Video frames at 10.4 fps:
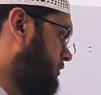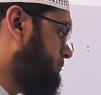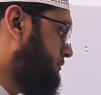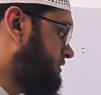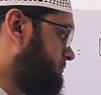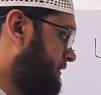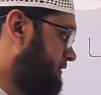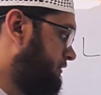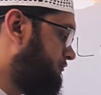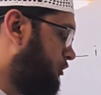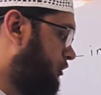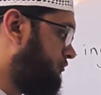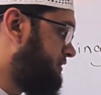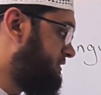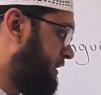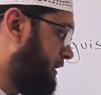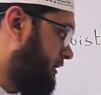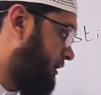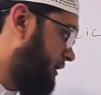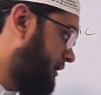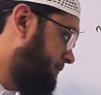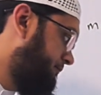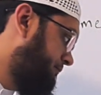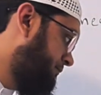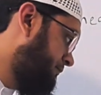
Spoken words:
with perspective of its i'rab